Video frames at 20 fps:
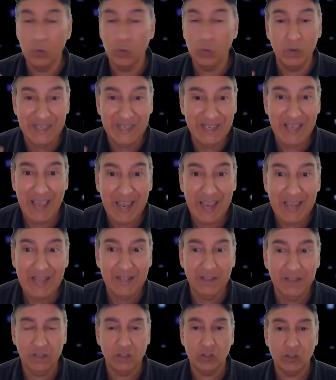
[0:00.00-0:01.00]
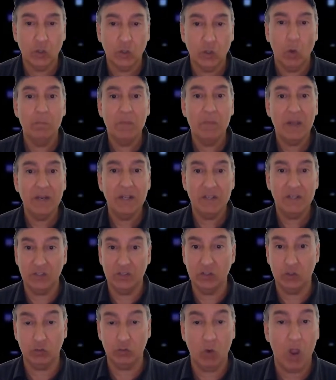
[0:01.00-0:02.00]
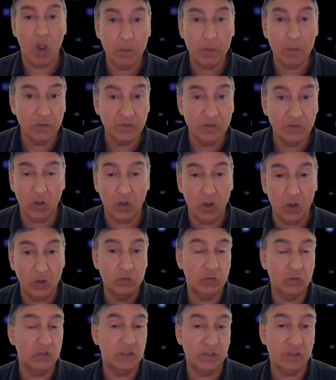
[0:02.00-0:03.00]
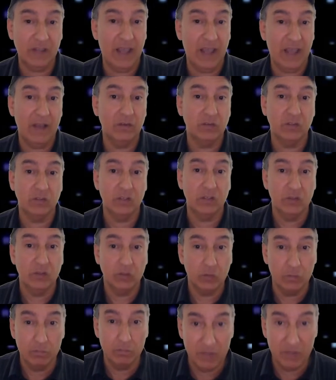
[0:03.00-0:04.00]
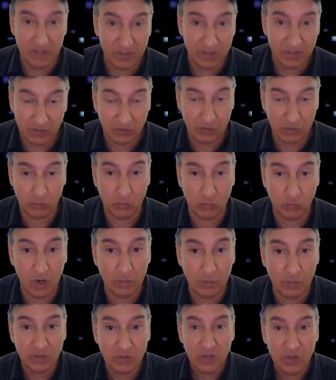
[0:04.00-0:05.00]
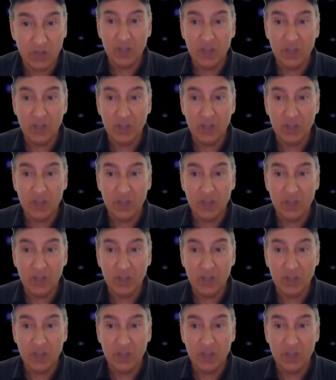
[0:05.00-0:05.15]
gained so many subscribers, hundreds of thousands or millions of subscribers,